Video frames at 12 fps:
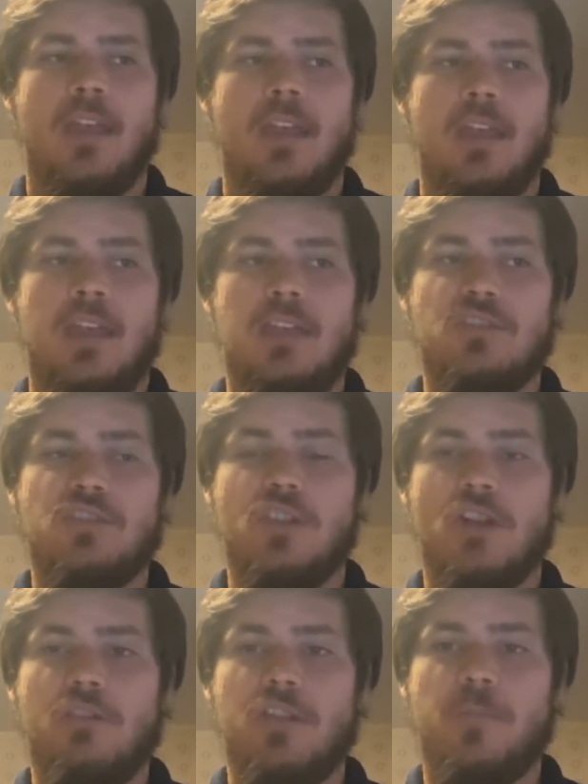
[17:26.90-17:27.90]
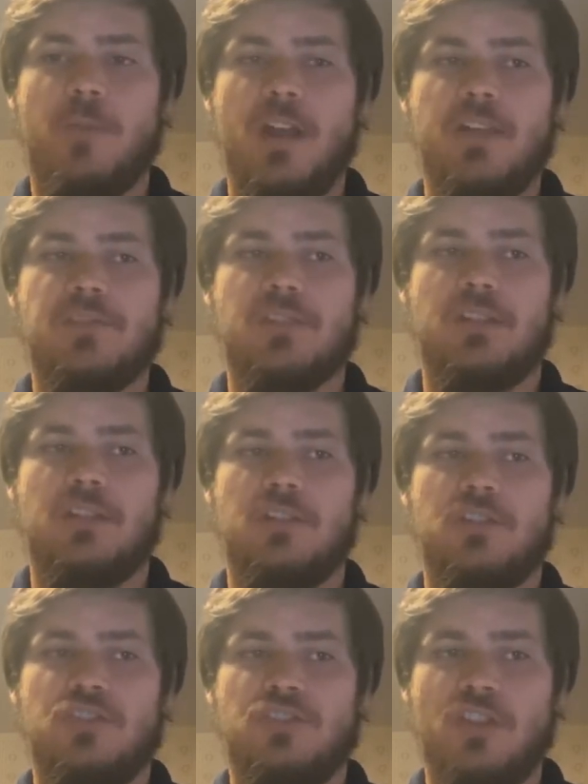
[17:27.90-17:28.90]
He is the only
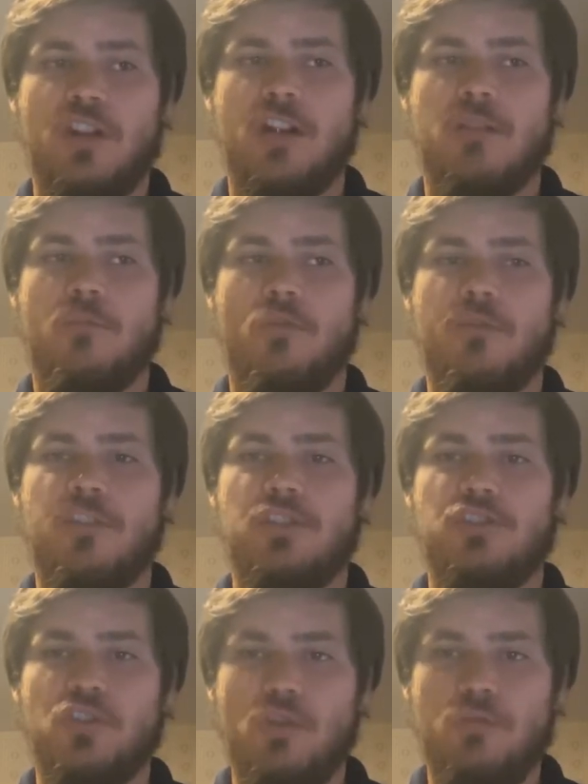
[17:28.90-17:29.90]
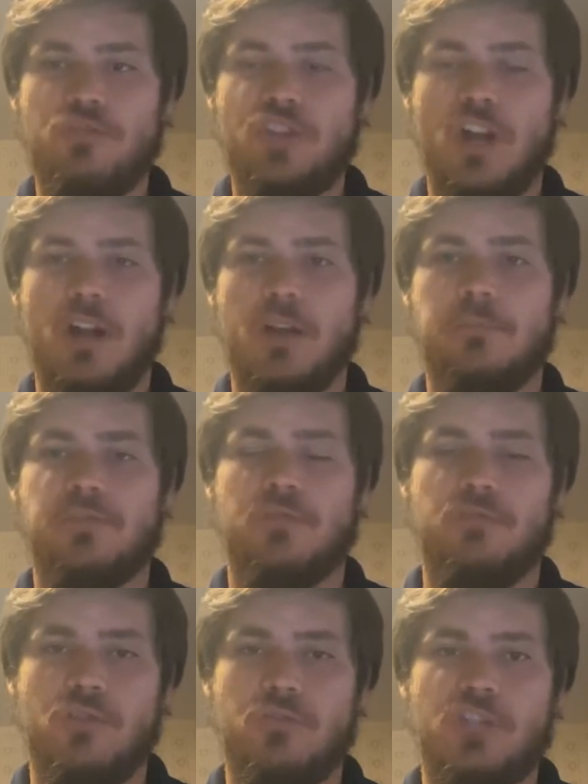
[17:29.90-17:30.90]
president to serve more than 2 terms.
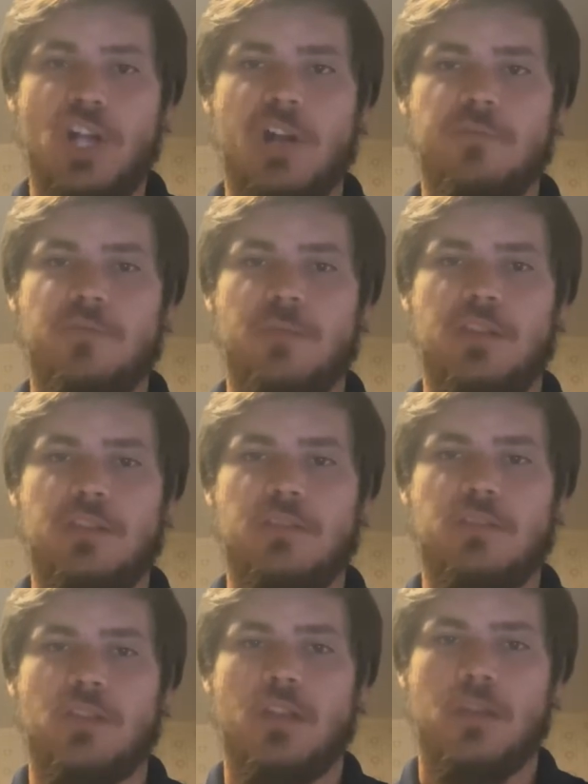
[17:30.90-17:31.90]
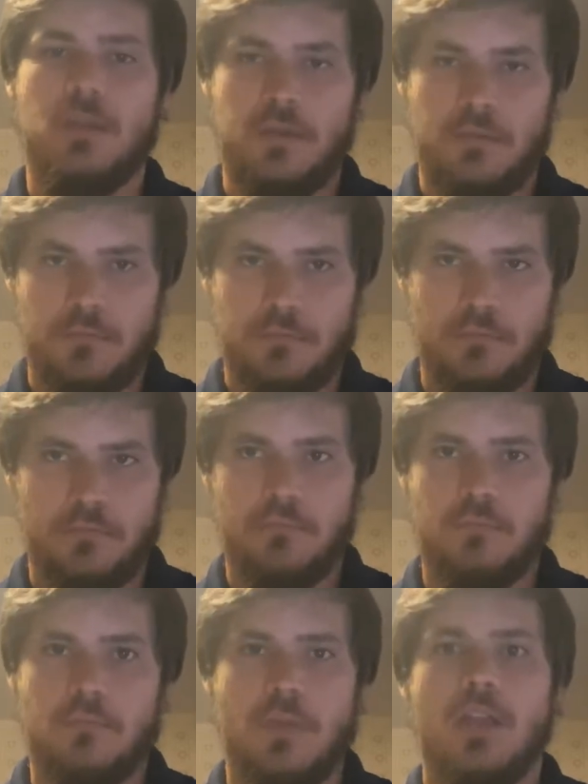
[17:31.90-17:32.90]
So 2 terms means
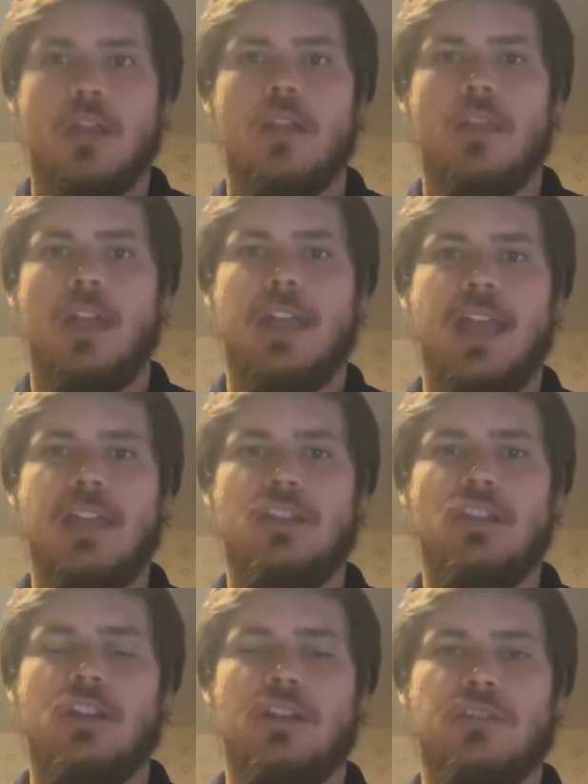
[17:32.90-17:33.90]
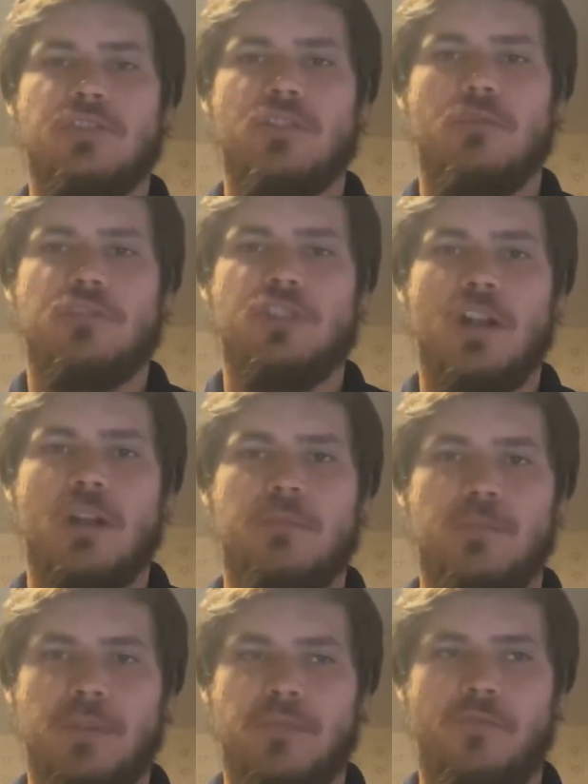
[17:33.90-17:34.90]
like 8 years. So a term
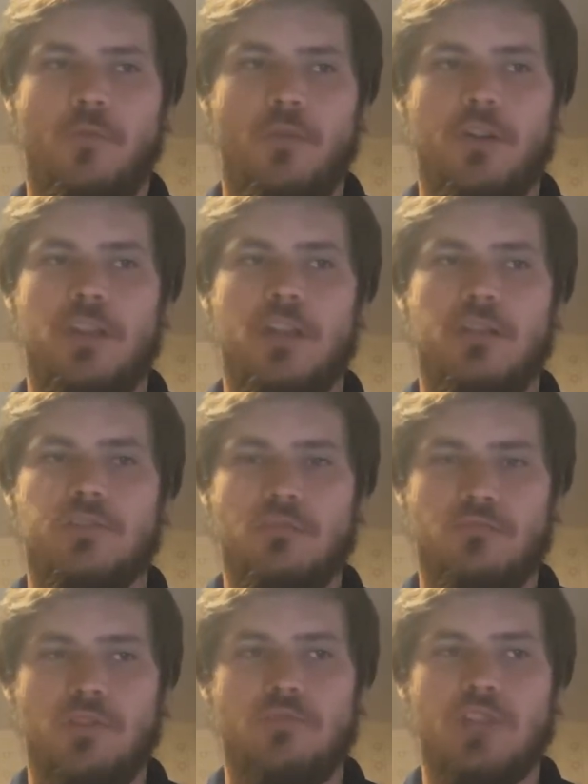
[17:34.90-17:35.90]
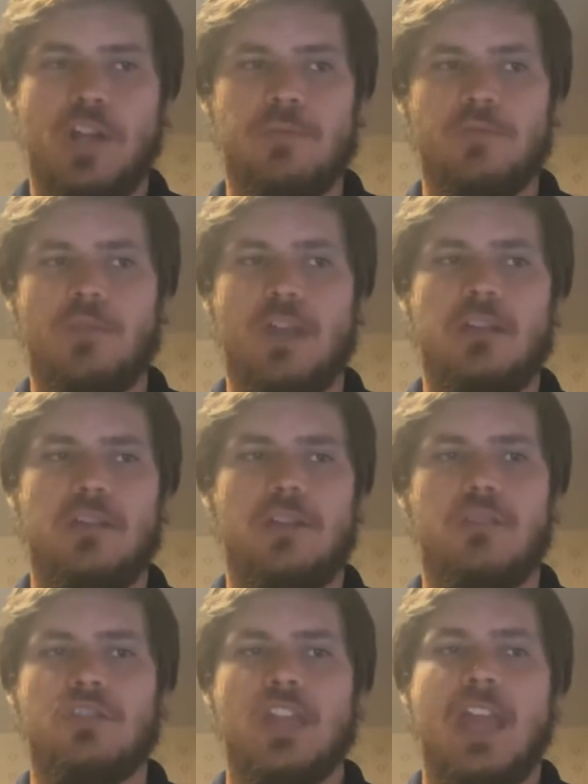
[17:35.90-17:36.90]
would be 4 years. So 2 terms would be 8
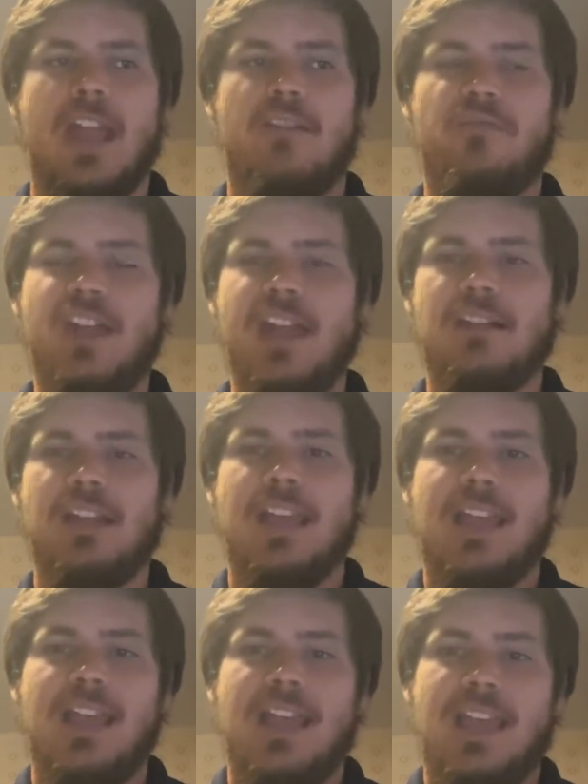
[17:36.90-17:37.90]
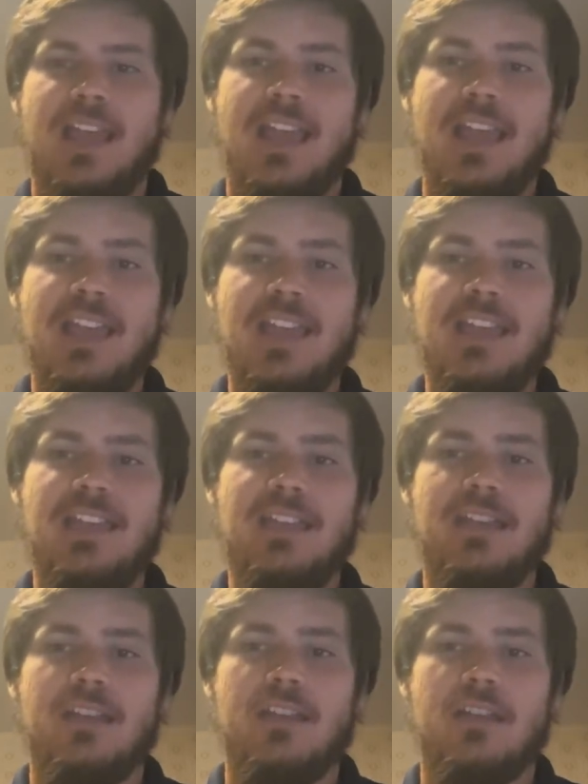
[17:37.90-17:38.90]
years. In fact, he